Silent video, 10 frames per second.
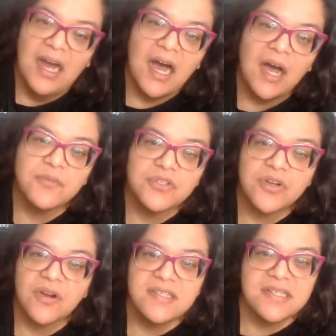Um,
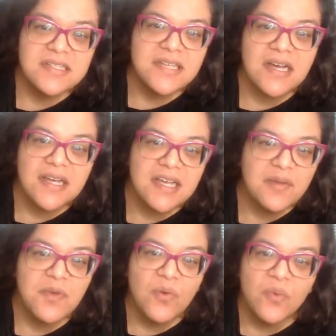charging
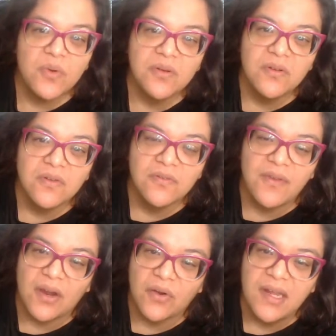time will
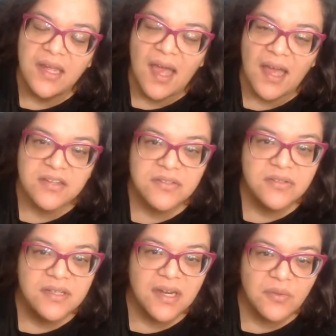vary.
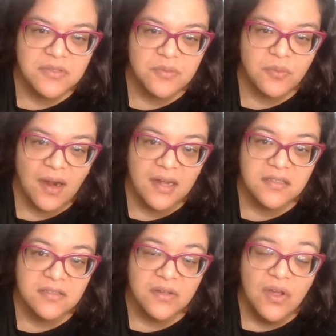Actually, I was
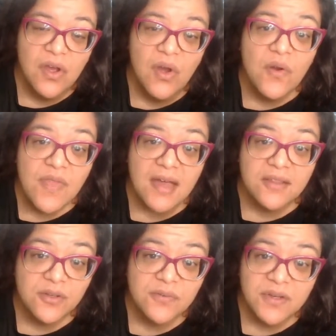surprised that
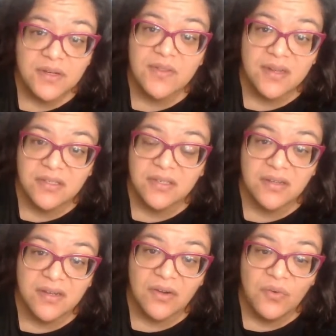little video that I
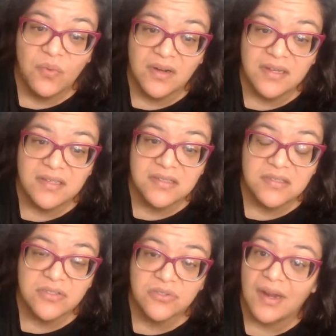took was
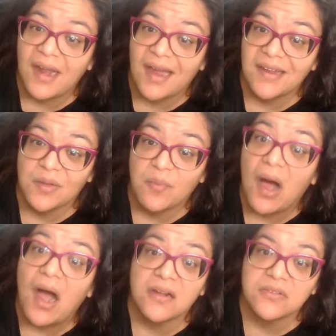straight out of the
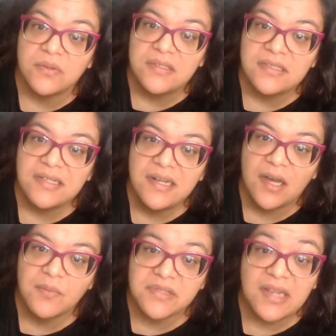box, so it did
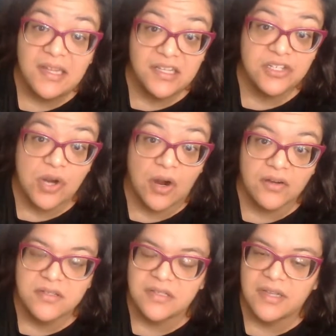come slightly
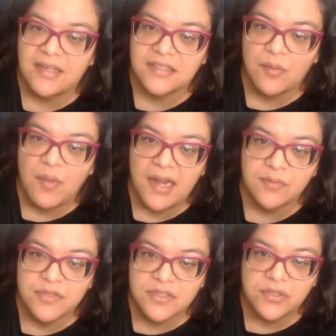charged like some
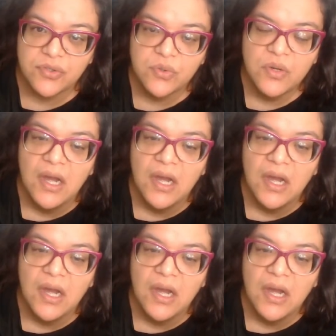items do.